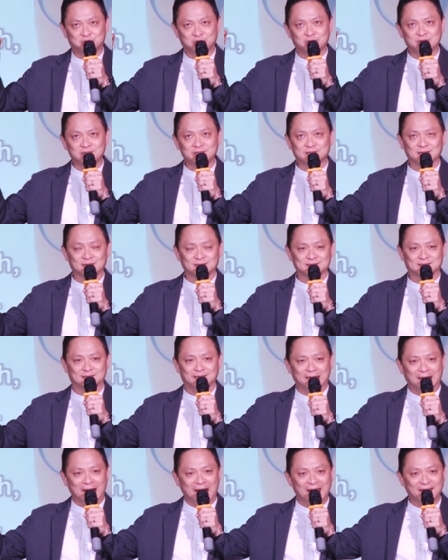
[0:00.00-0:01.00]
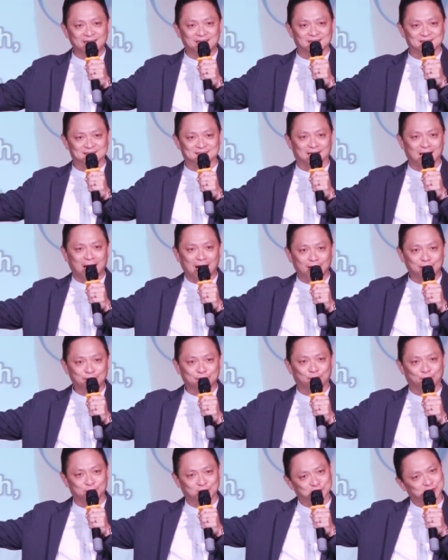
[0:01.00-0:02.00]
Jesus laid his
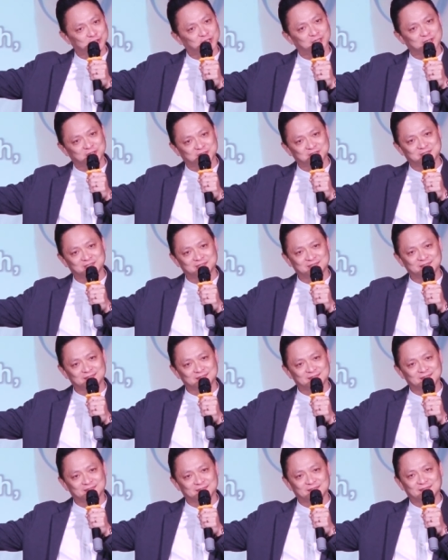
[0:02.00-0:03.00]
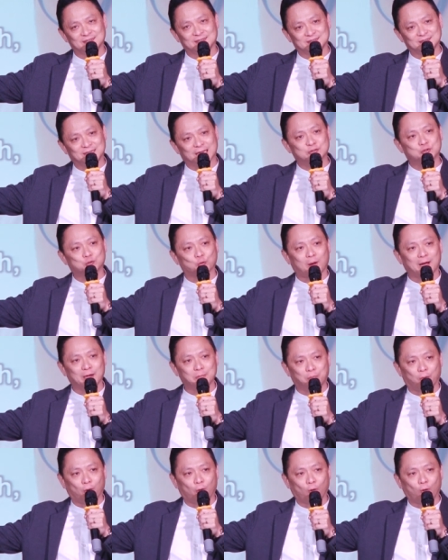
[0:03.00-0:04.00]
life for the church. That's
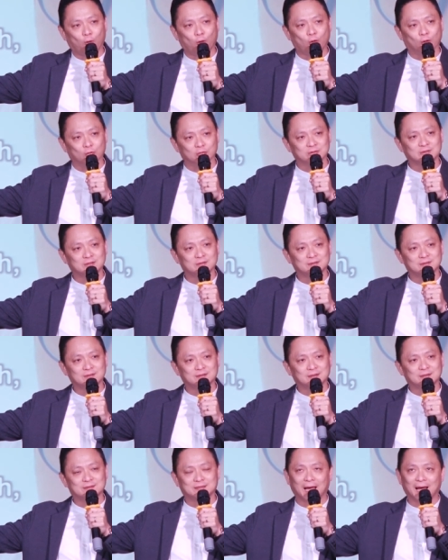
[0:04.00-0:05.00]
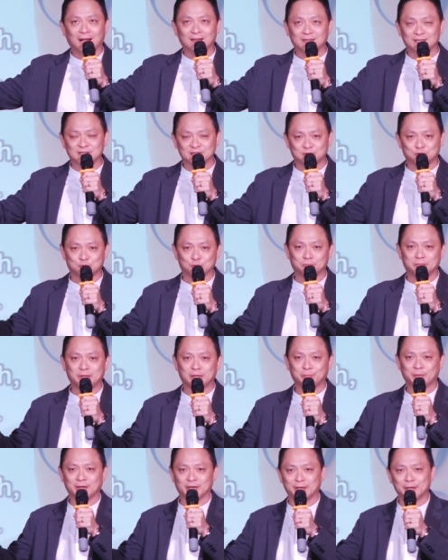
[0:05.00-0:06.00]
why Paul tells us to
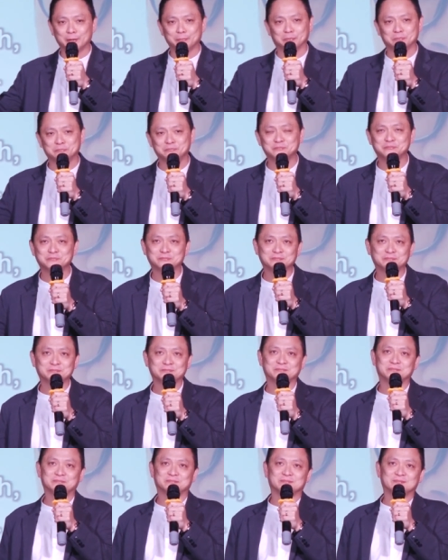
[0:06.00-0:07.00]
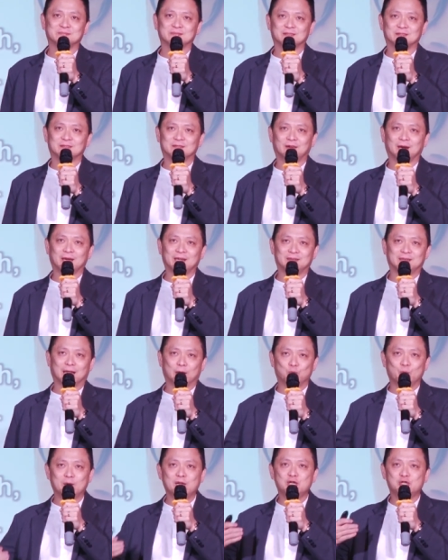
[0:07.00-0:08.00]
mimic him, right?
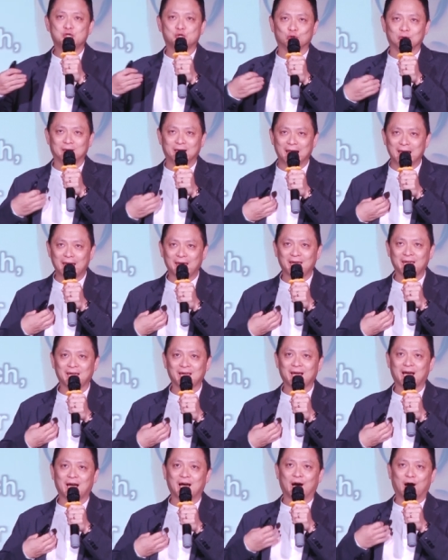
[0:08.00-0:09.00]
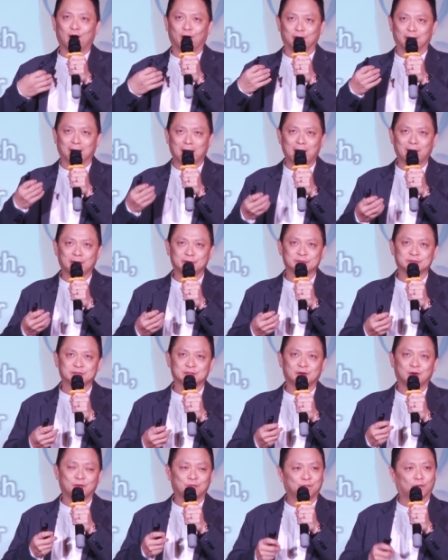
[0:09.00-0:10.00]
That we should lay our
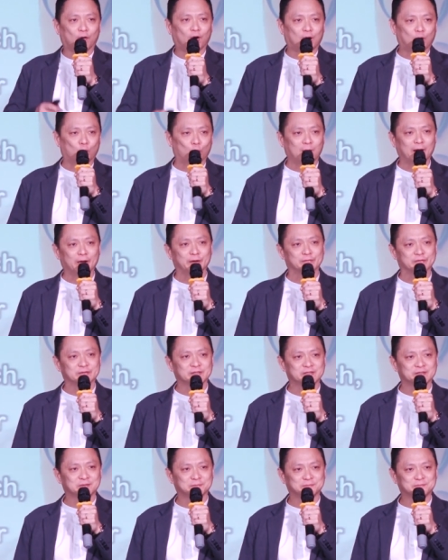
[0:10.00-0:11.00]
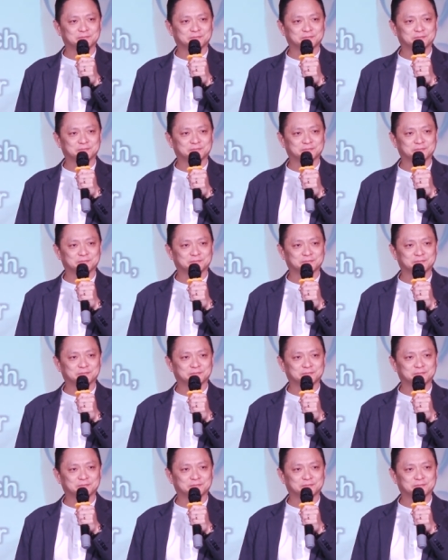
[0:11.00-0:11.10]
lives for our wives.